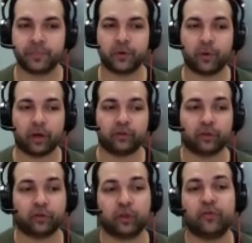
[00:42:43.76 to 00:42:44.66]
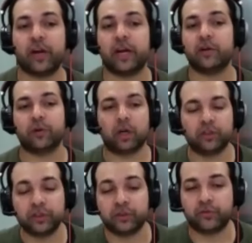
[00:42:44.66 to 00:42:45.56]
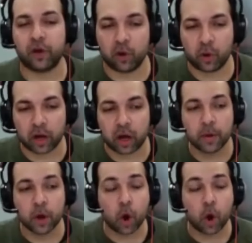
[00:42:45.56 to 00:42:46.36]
right? So it's good for introductions or following up,